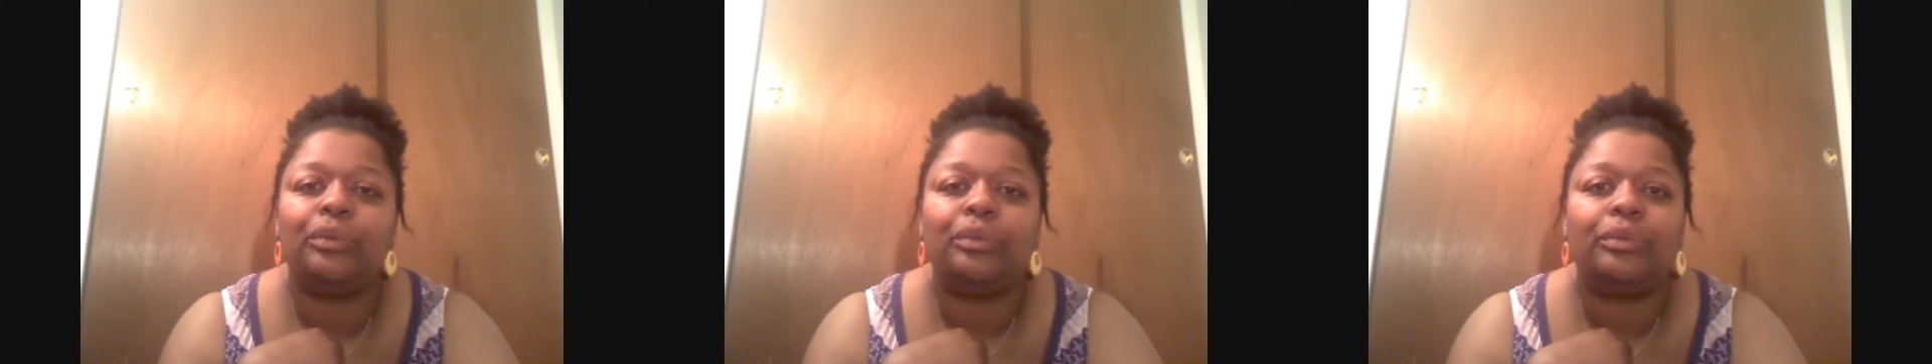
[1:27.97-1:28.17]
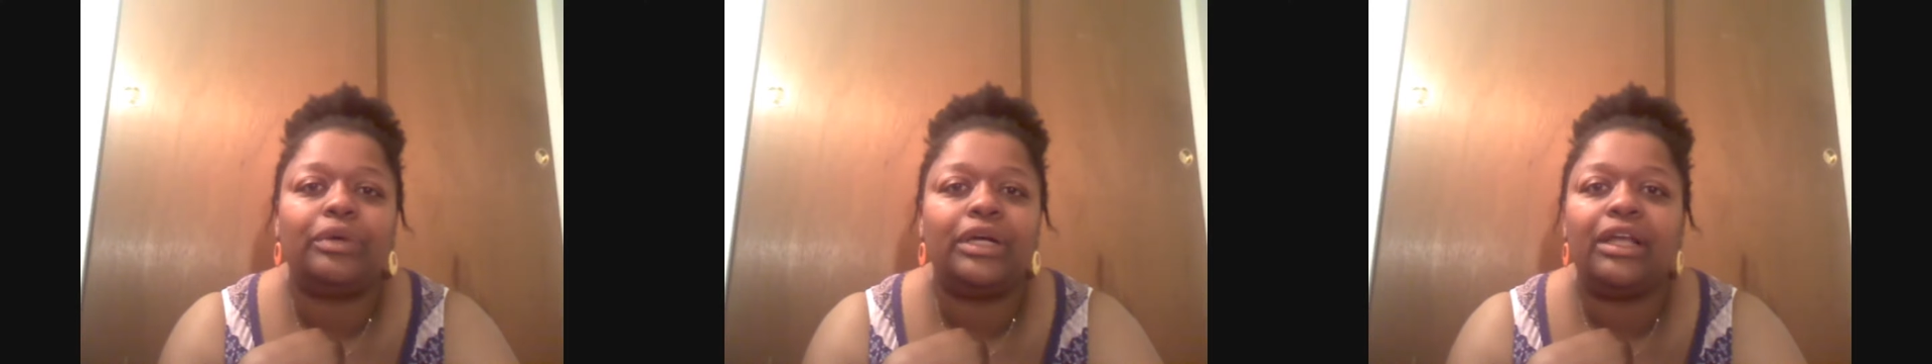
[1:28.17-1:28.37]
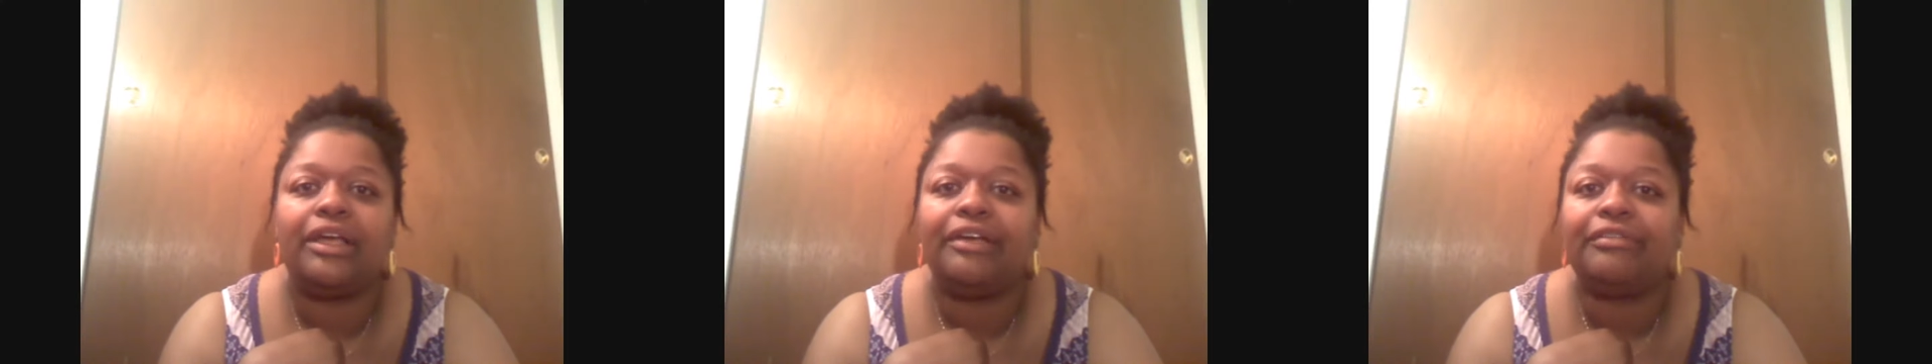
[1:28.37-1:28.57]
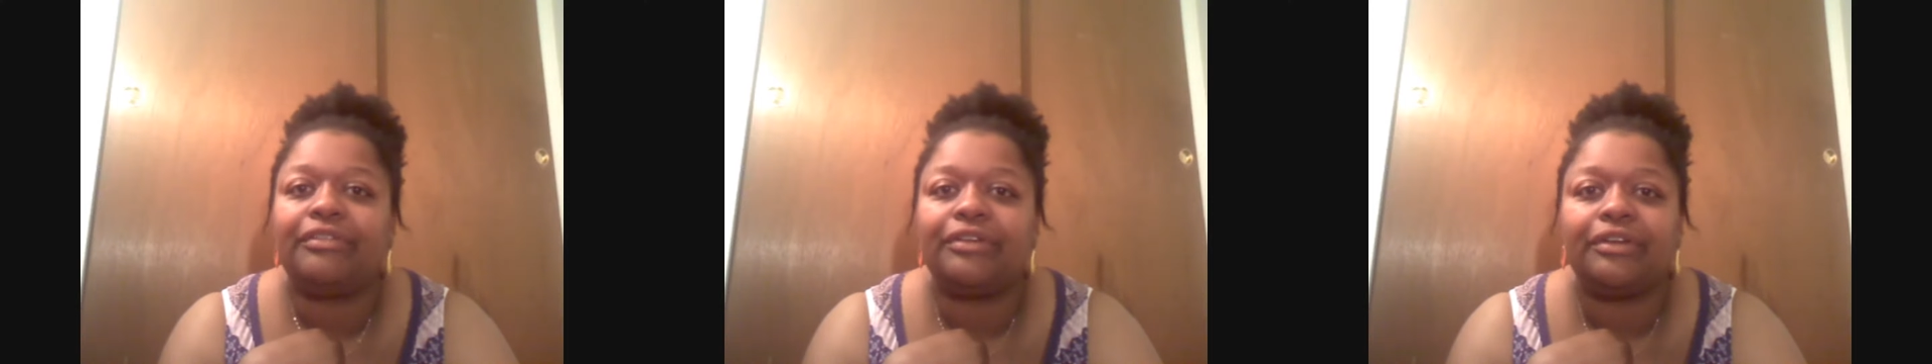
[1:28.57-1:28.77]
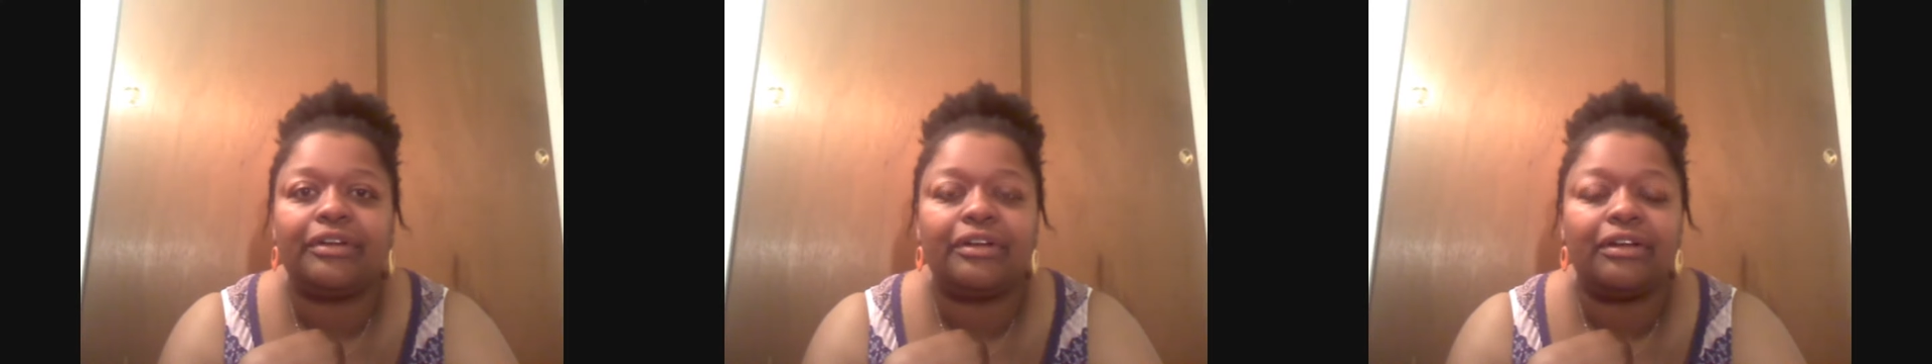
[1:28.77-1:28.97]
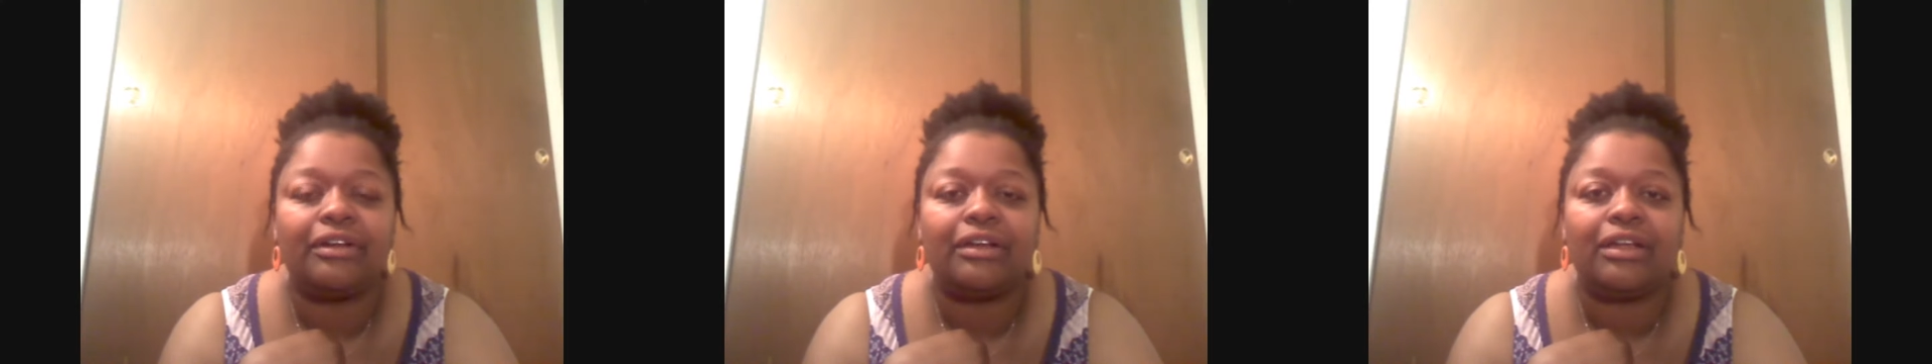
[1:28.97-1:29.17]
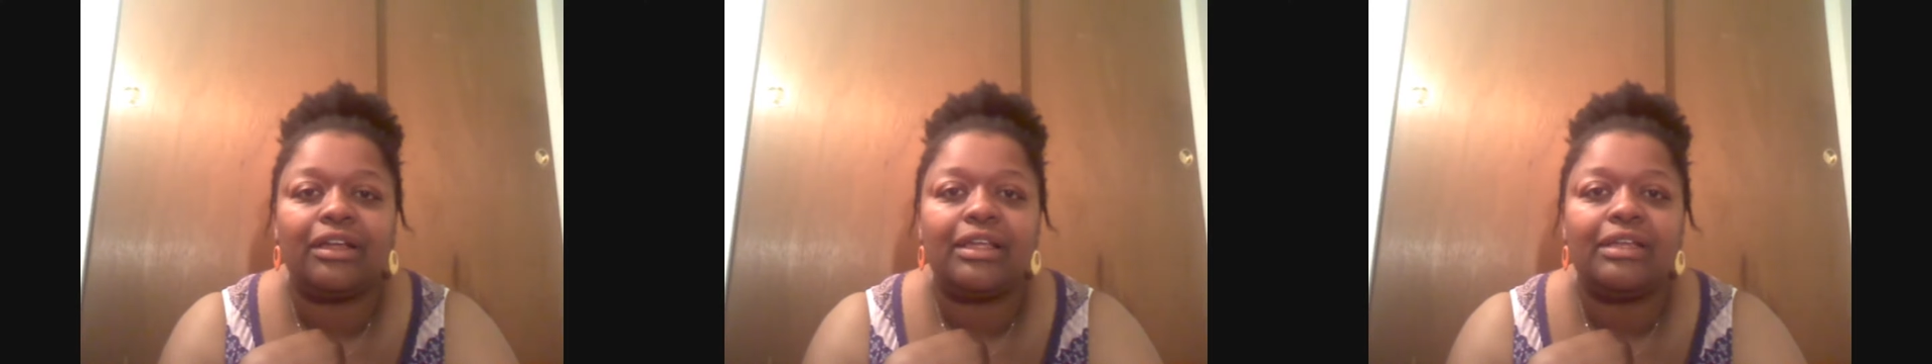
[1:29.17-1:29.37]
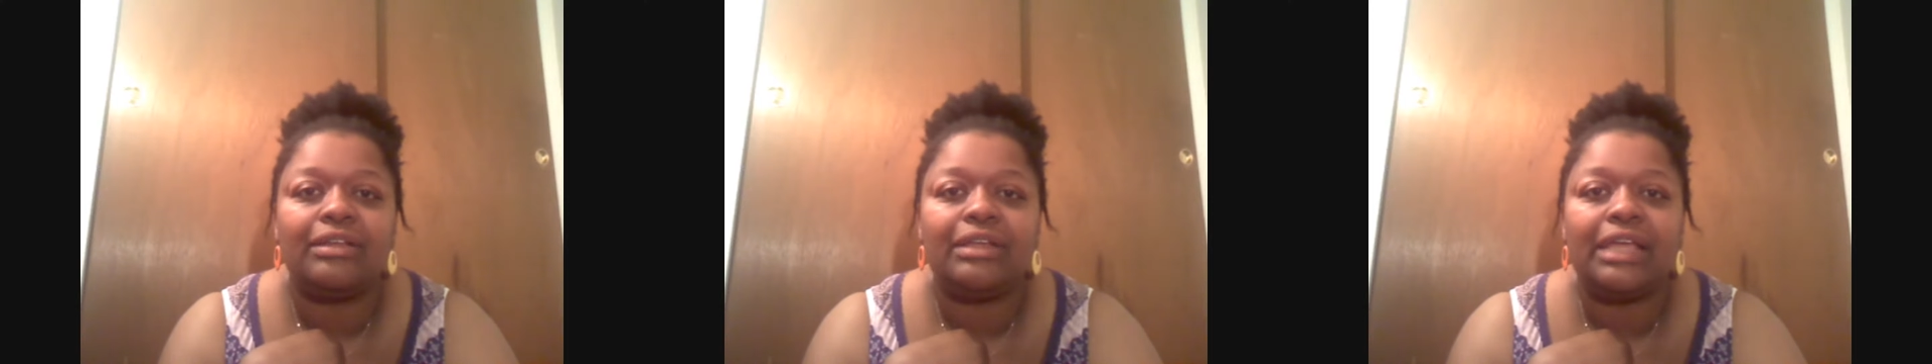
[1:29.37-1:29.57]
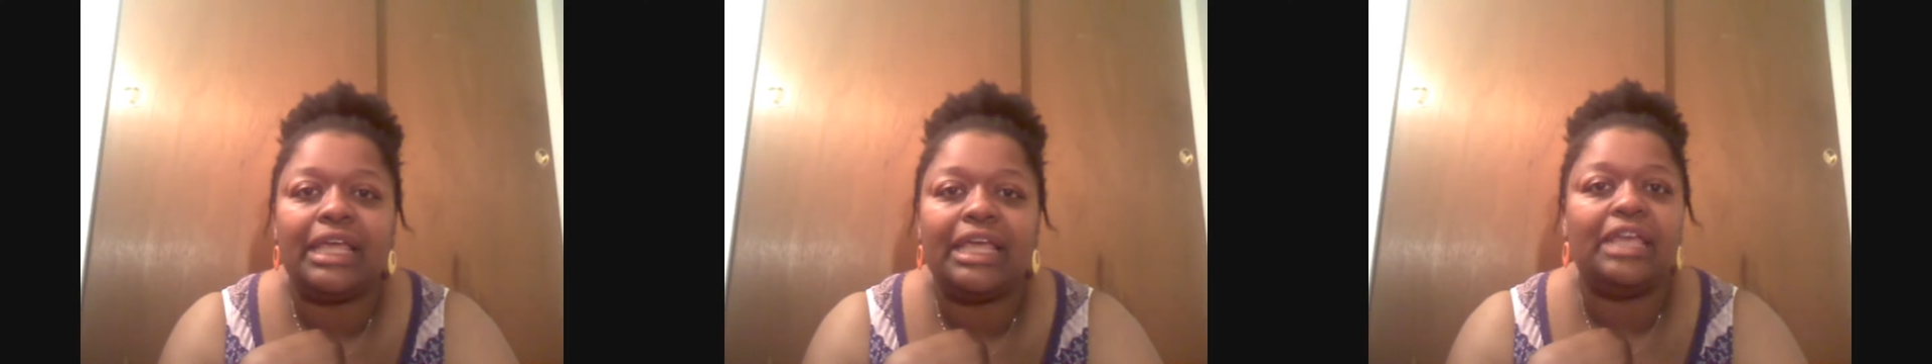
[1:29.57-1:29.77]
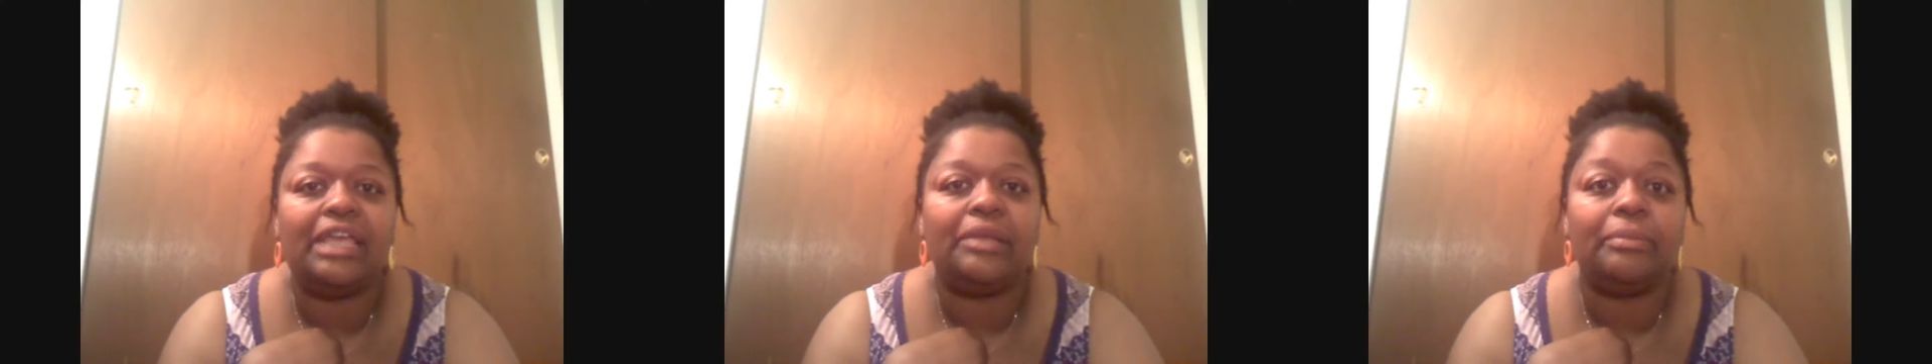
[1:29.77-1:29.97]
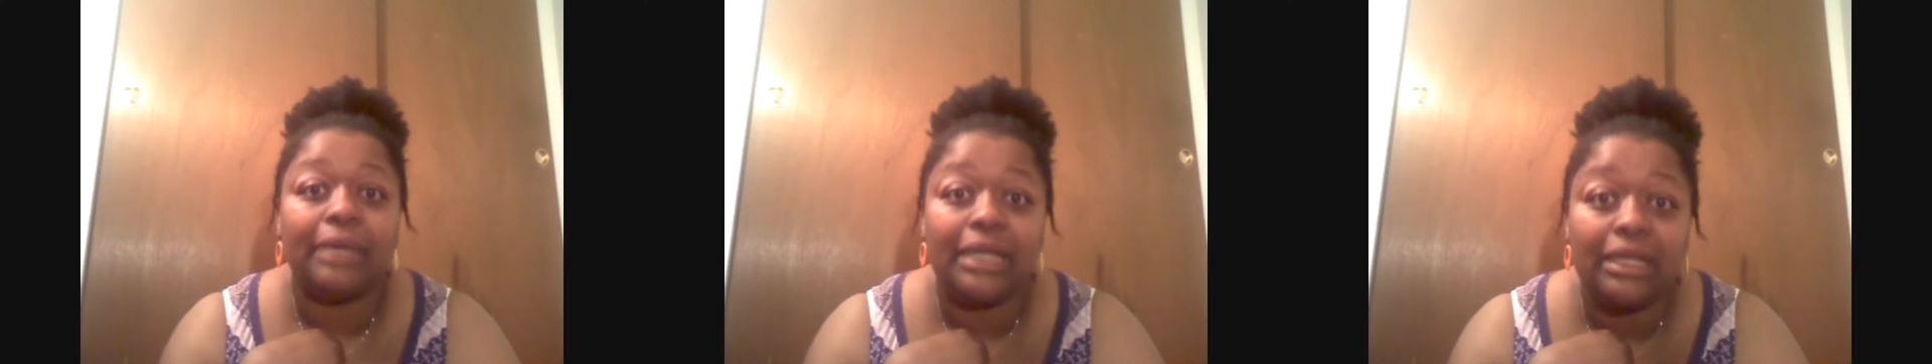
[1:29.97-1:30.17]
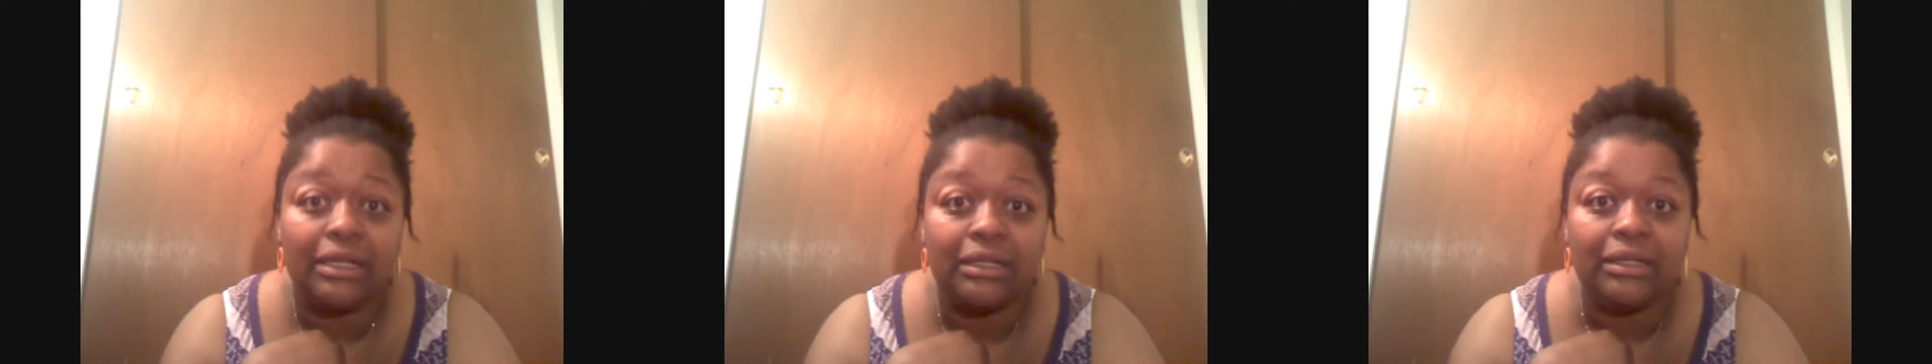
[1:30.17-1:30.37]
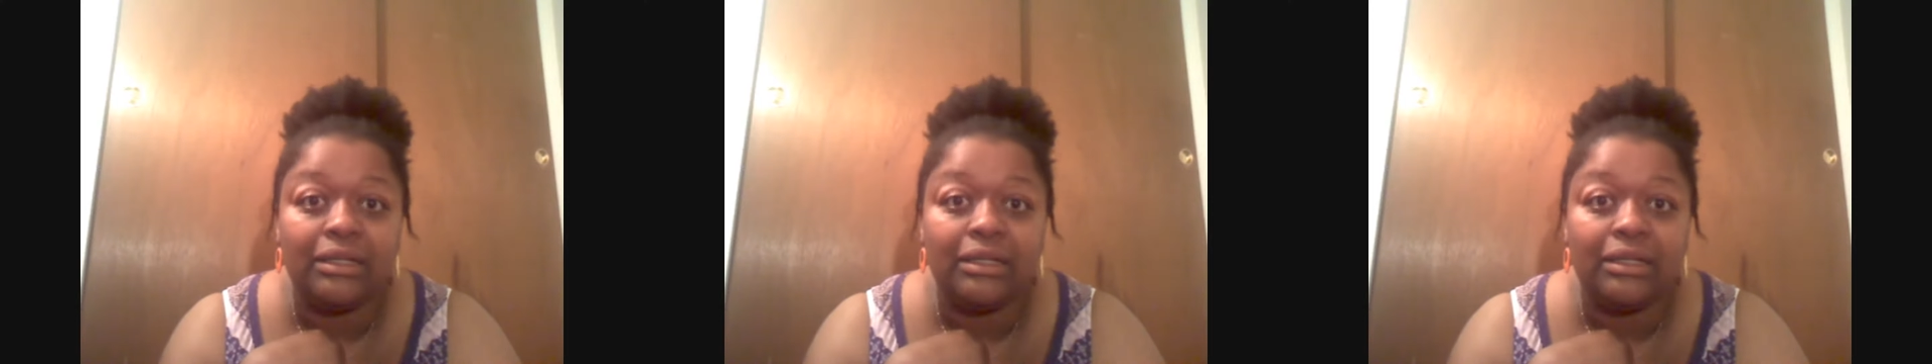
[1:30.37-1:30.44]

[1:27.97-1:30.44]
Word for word: whatever hit me.